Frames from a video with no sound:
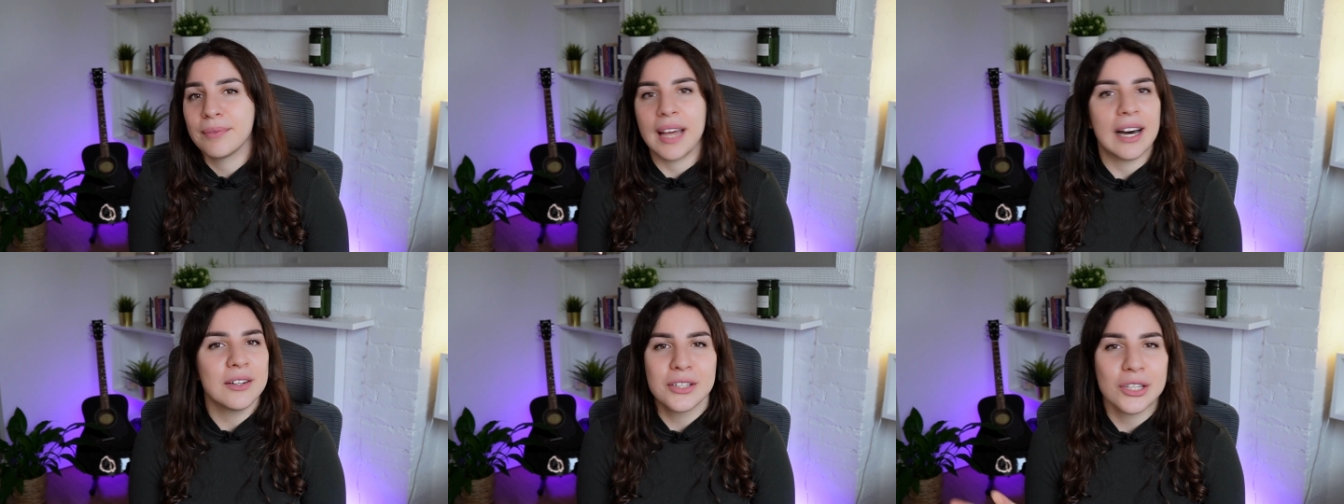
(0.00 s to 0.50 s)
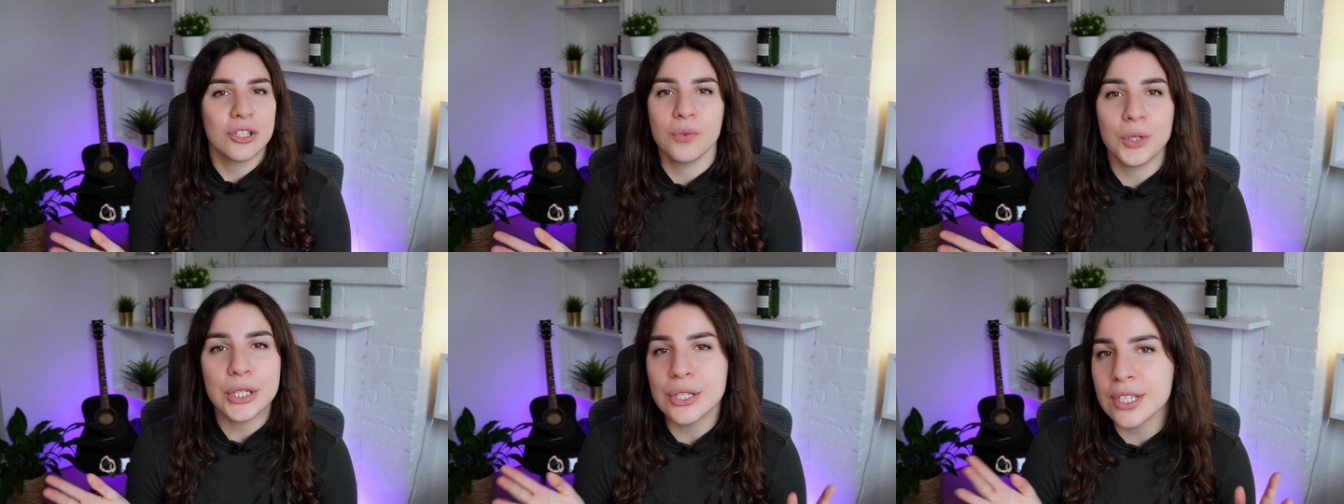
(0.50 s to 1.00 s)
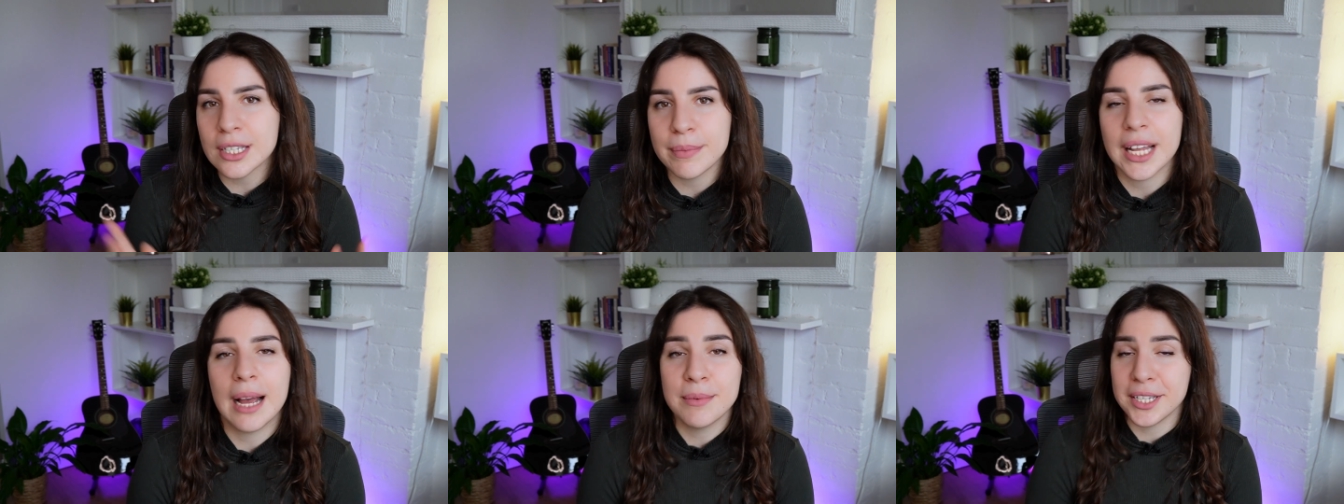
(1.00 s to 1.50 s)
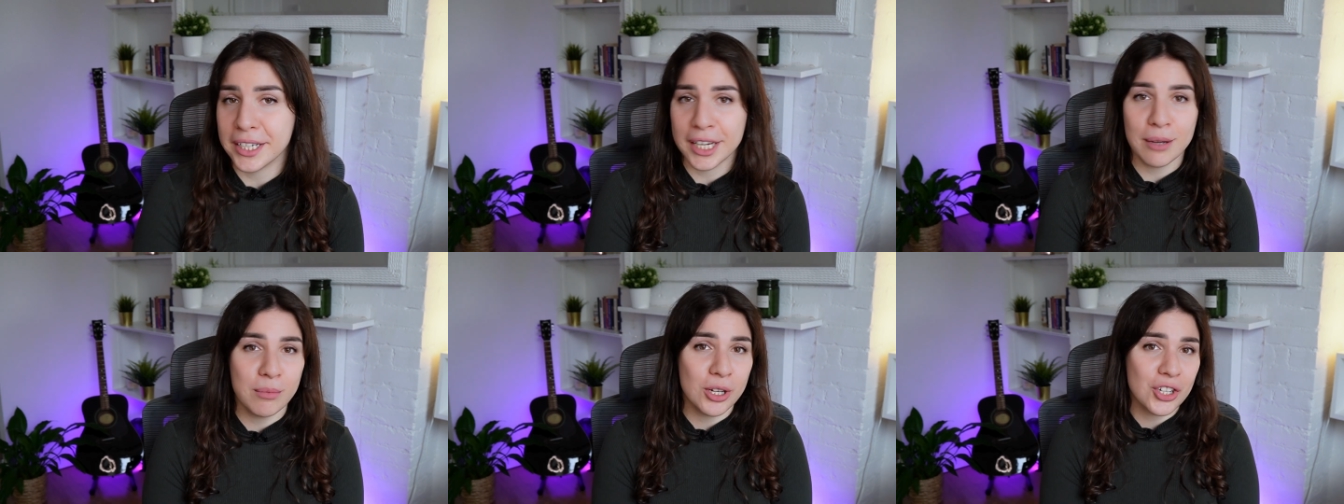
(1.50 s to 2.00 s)
thousands of views sometimes there
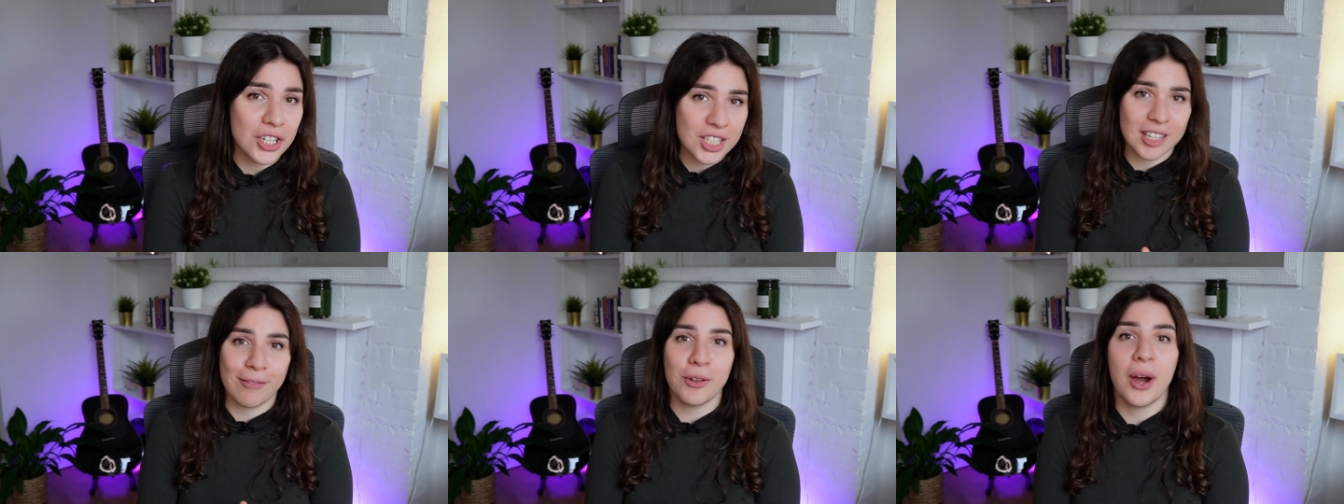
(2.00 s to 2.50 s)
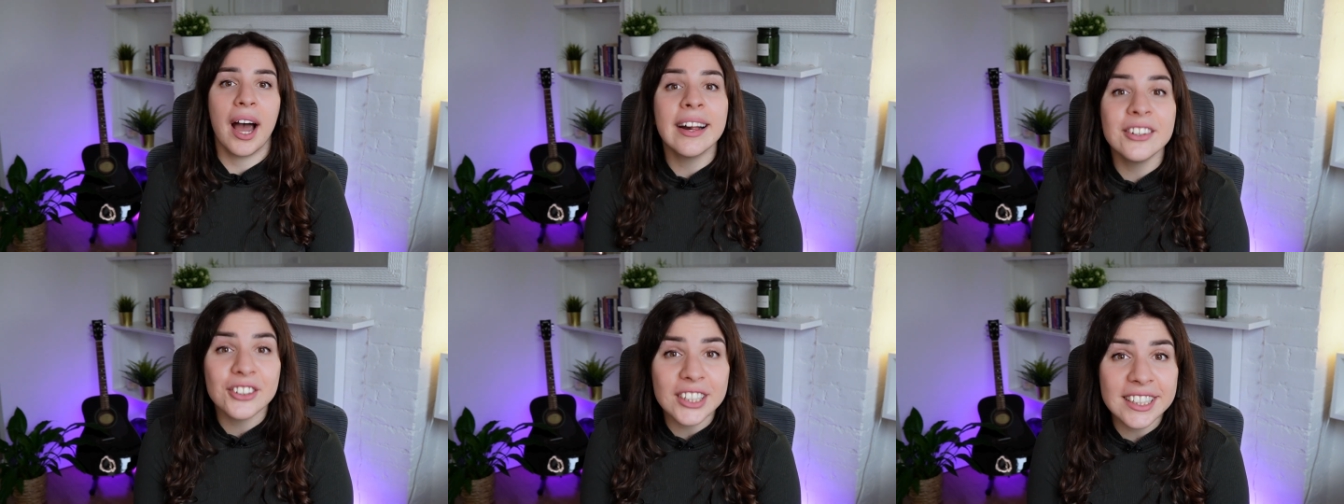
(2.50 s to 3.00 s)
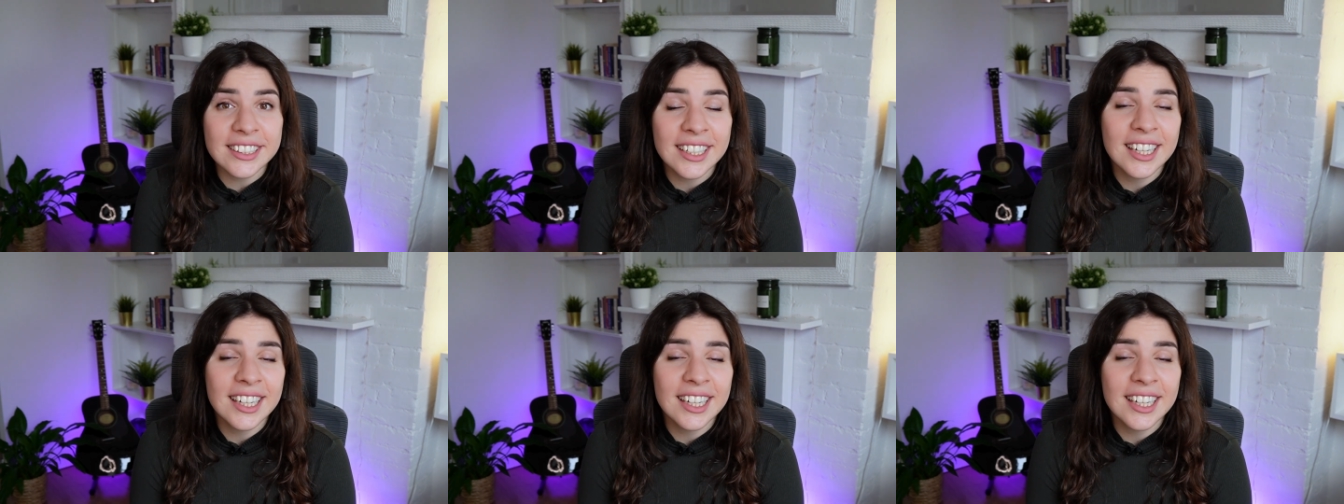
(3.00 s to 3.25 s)
can be just a few hundred